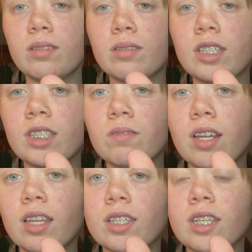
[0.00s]
This is what
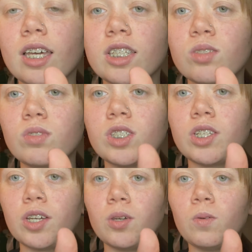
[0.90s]
it looks like. This one's
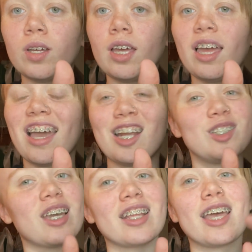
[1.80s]
new. I
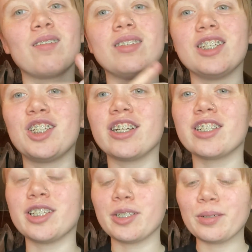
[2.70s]
just got that one this year
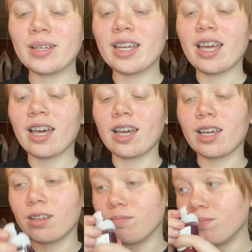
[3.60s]
too.
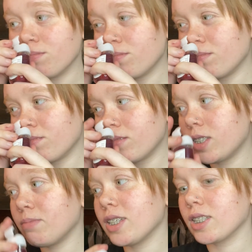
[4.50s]
Um,
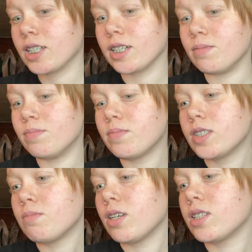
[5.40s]
smells good. It
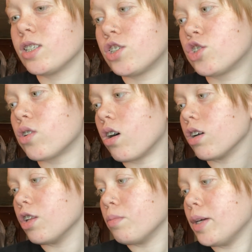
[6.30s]
smells strong a
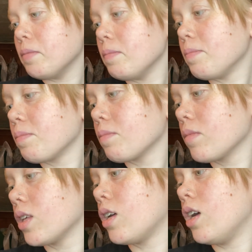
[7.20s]
little bit.
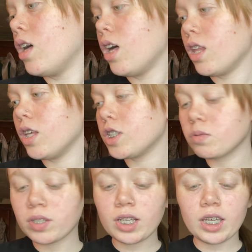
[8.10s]
This
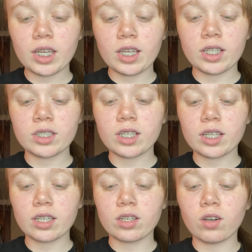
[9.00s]
one is
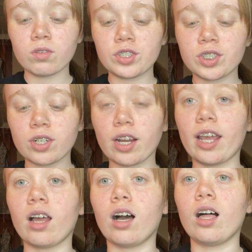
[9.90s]
Culture
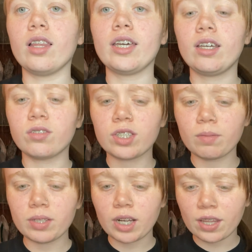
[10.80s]
and Ollie or
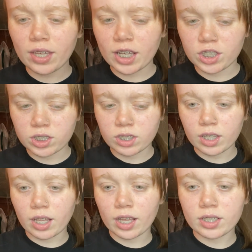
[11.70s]
something. I think I just
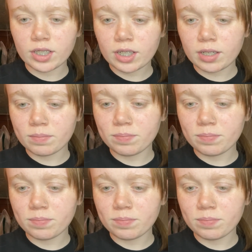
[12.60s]
said that, didn't I?